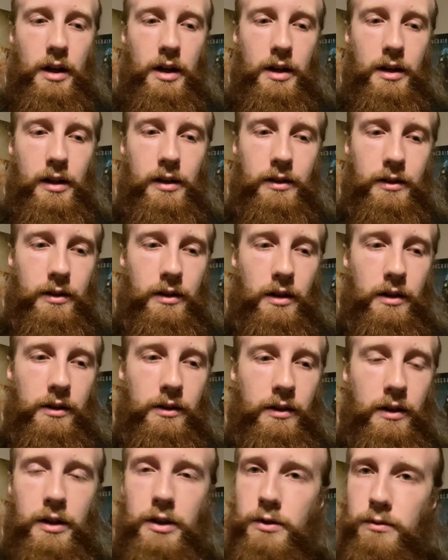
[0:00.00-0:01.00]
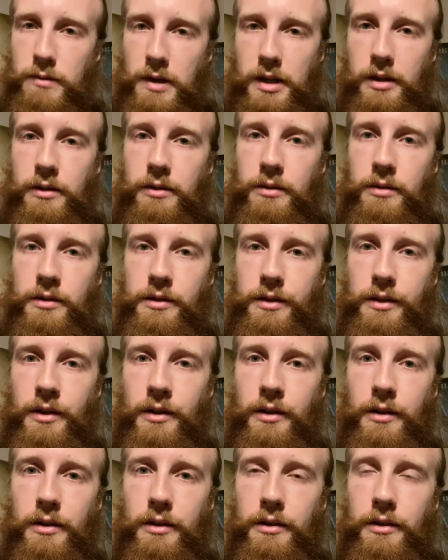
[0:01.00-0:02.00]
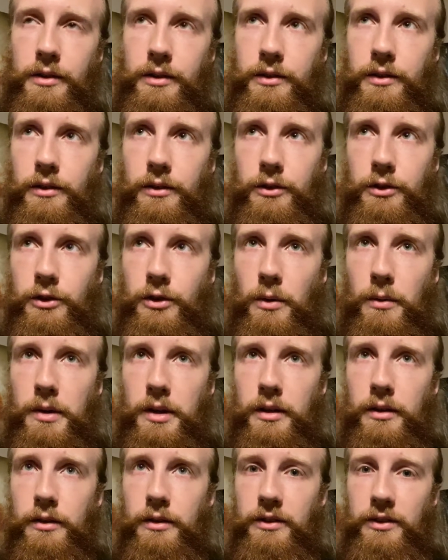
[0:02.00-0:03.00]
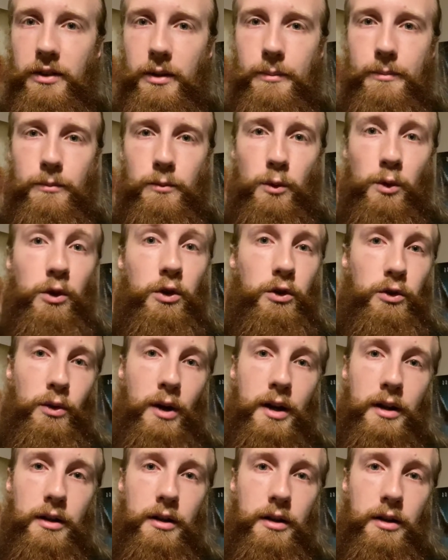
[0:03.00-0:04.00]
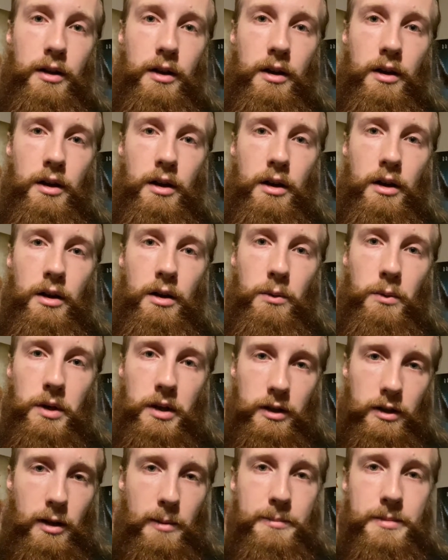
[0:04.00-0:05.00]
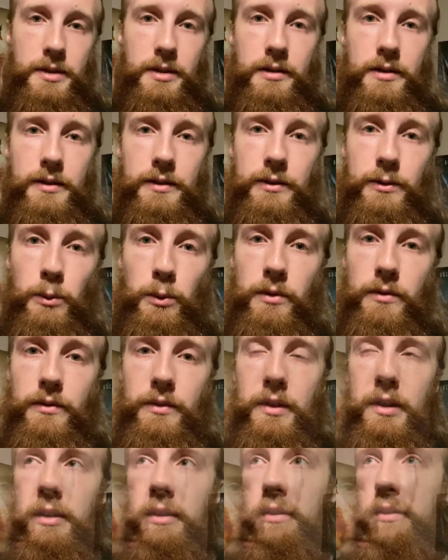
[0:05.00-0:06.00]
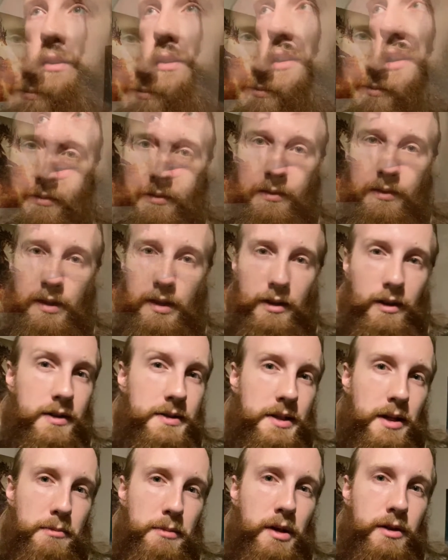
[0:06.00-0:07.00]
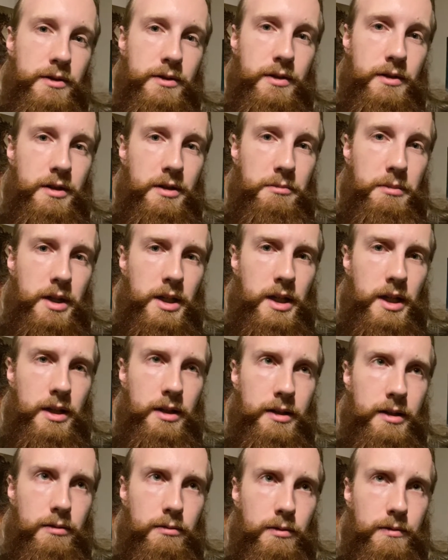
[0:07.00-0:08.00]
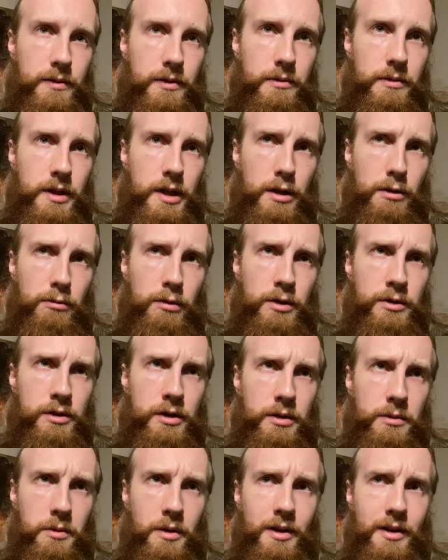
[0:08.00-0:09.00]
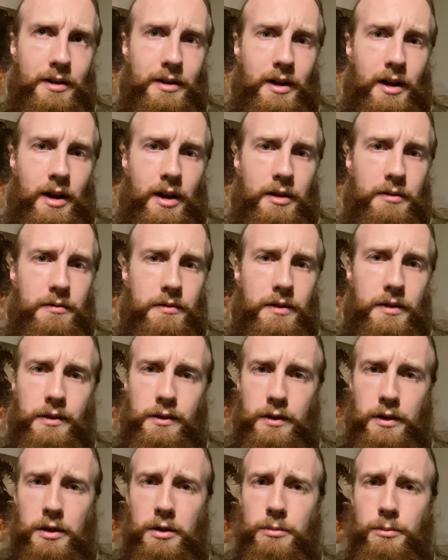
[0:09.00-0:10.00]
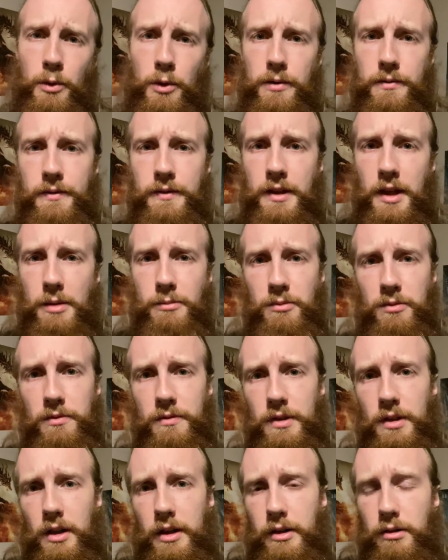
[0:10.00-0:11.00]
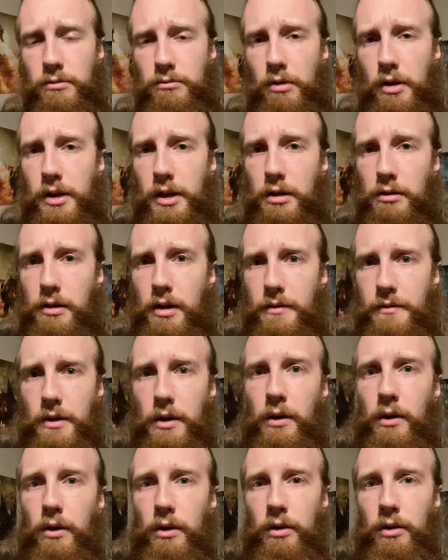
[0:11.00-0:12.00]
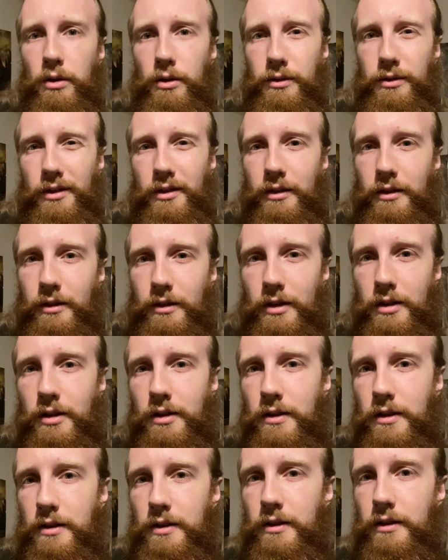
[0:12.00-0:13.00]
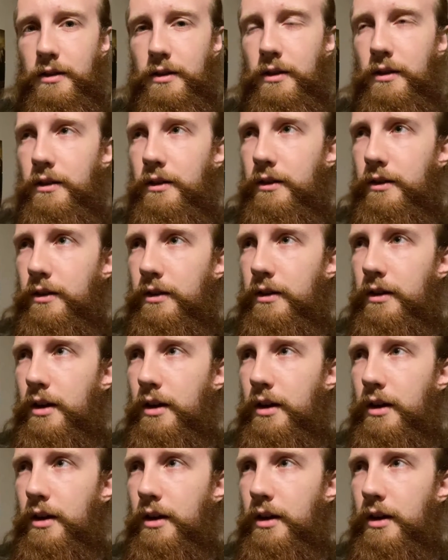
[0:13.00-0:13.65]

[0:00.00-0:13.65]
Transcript: it's nice that directors are still showing some restraint when it comes to these sort of things. Like, as I mentioned in my Alien review, they originally wanted to have the xenomorph in that movie running around the halls and seen in the distance,